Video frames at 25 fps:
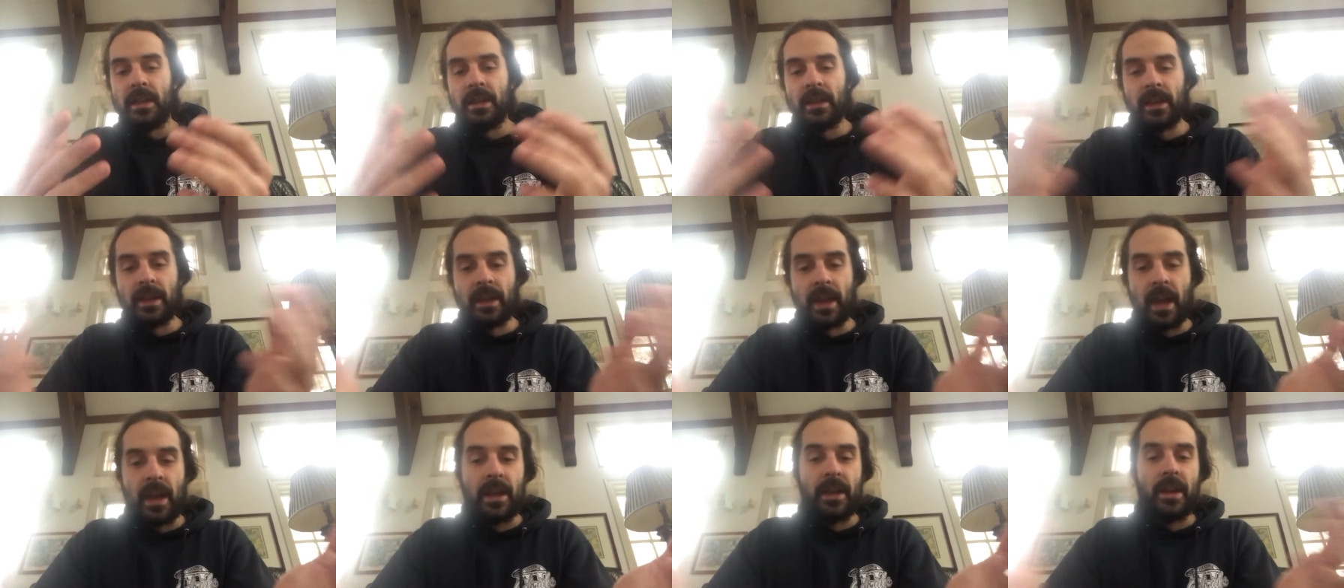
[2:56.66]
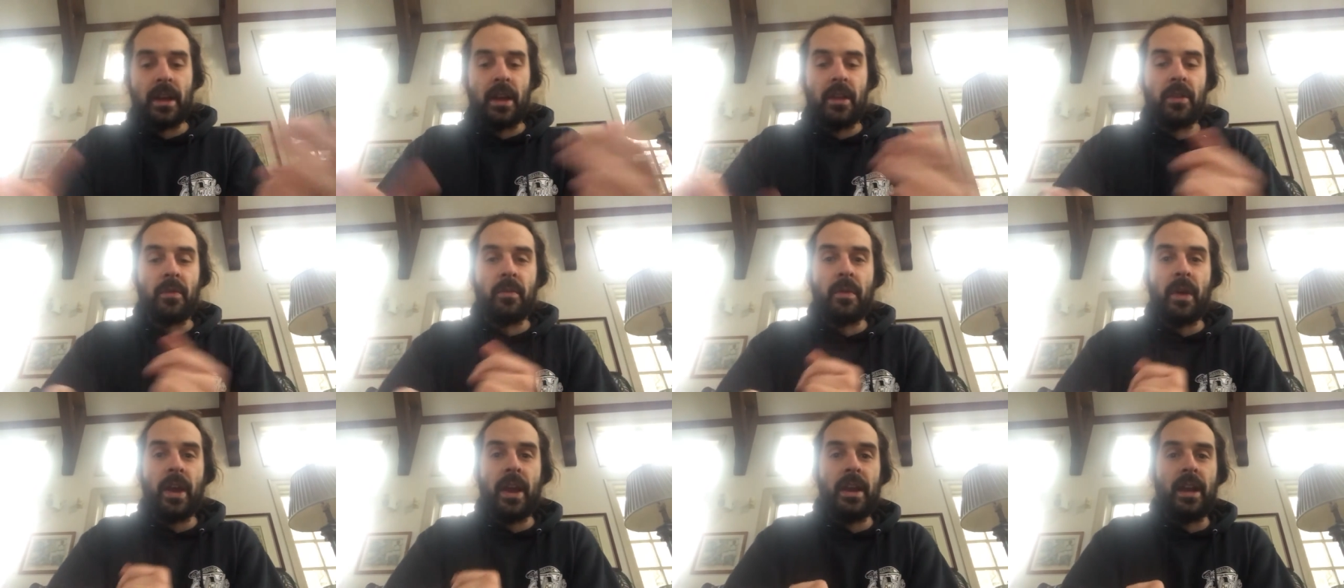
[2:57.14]
It kind of got
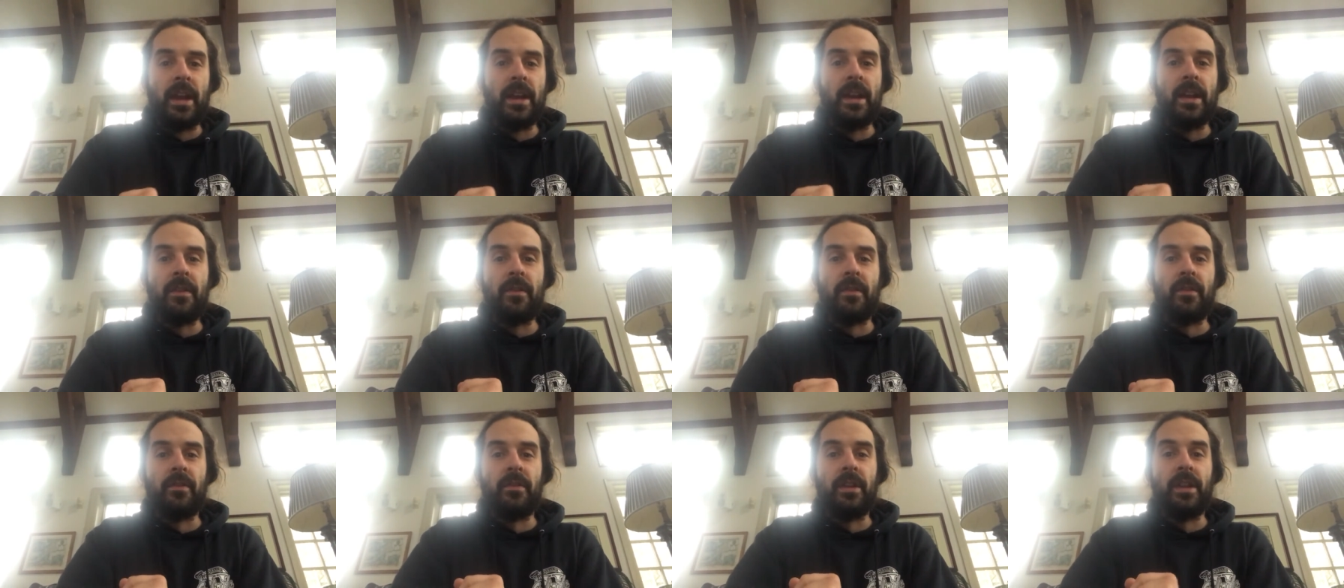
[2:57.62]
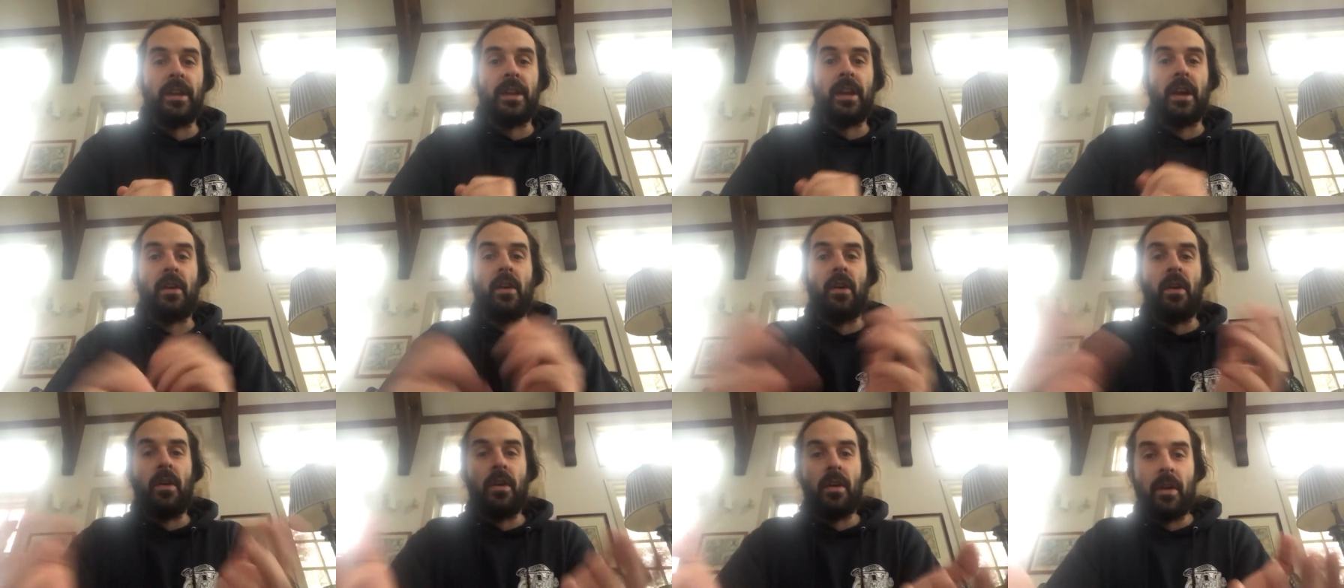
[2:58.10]
in the way and I never really
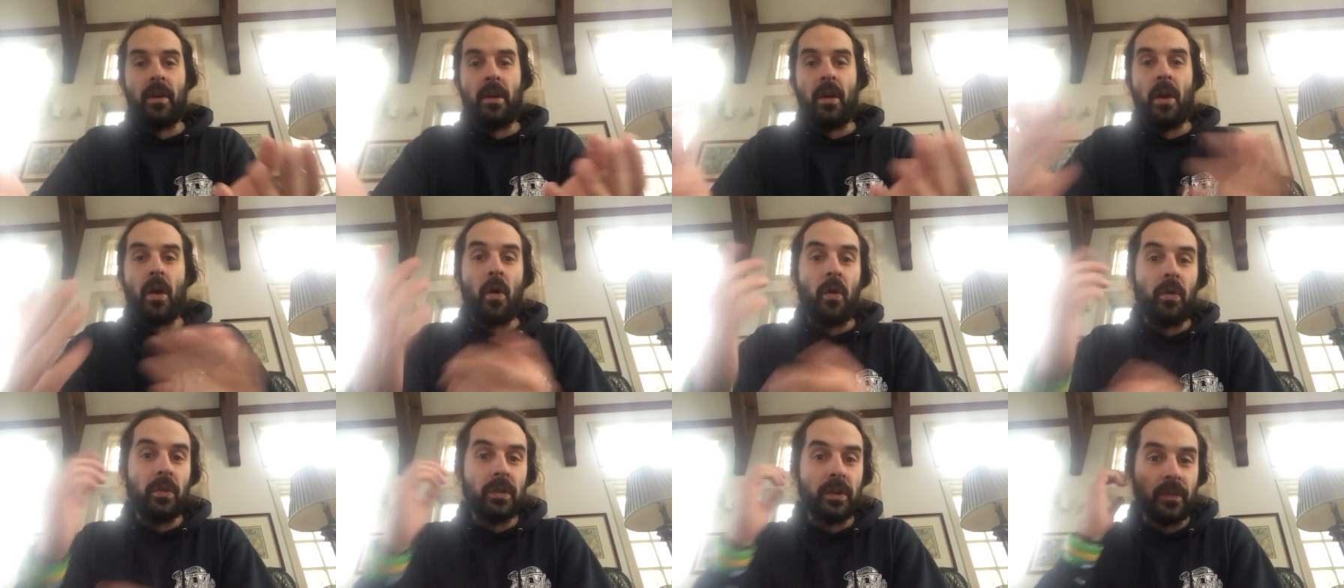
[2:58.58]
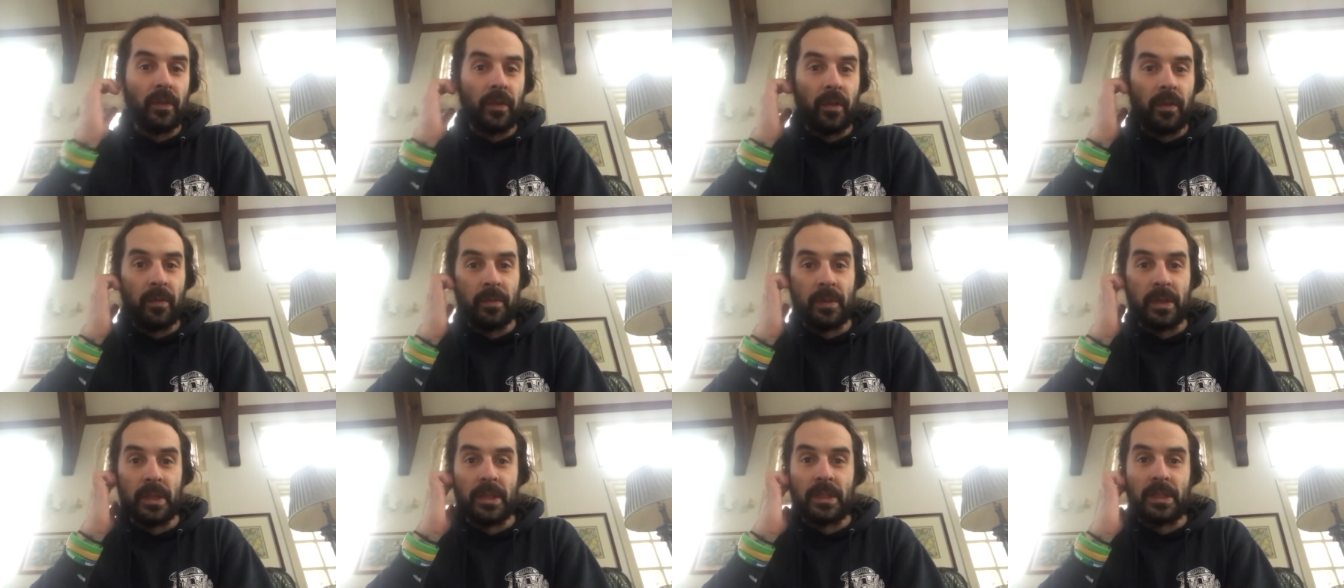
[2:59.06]
got a, a hold of
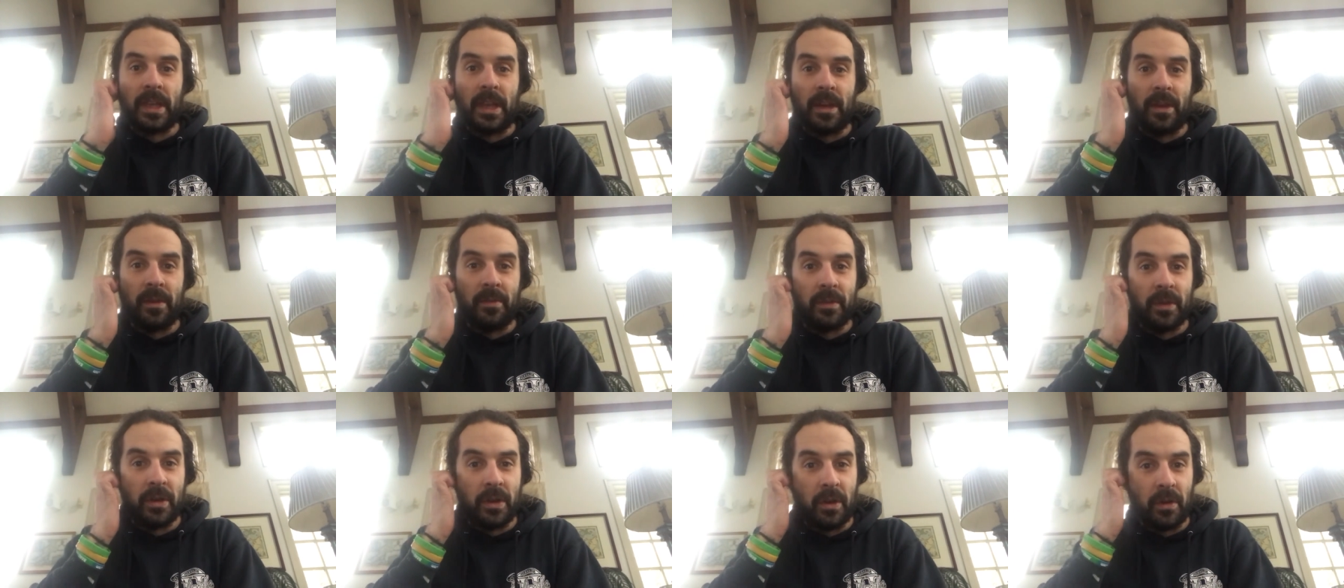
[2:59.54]
him to send him,